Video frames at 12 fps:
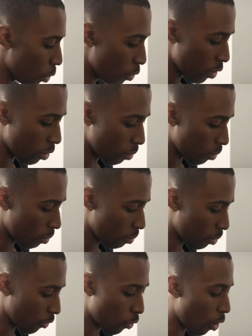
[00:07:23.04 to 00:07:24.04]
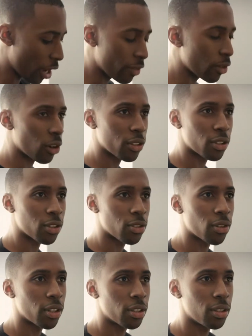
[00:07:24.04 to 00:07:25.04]
Woo Rhythm before I even clocked
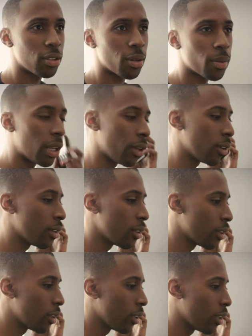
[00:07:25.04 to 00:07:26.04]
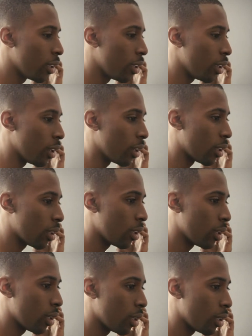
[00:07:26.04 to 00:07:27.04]
onto it. Hello? Yeah.
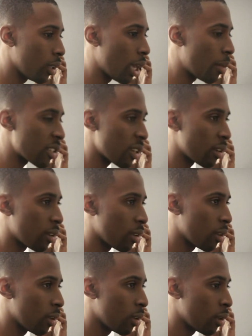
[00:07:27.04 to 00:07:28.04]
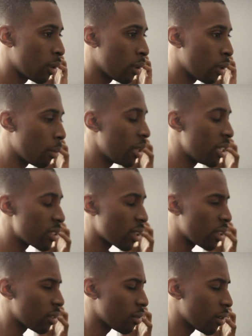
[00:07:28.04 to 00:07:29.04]
Yeah, I'm outside. I mean,
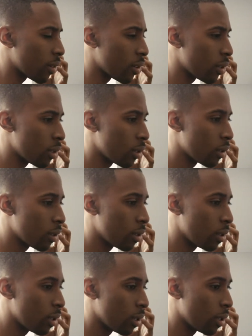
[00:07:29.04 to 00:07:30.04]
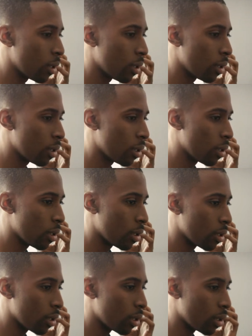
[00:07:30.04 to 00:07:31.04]
inside, bro. Yeah, I'm
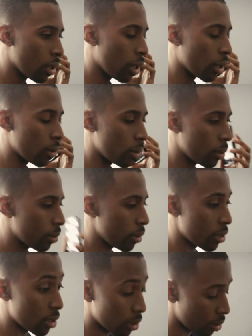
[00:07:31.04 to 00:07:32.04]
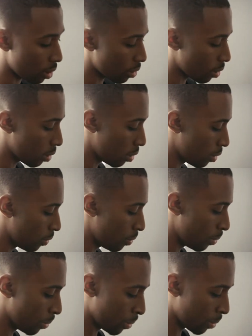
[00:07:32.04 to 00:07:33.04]
outside. Alright, cool. Is that outside?
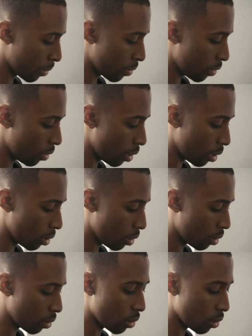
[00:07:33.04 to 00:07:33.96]
Yeah.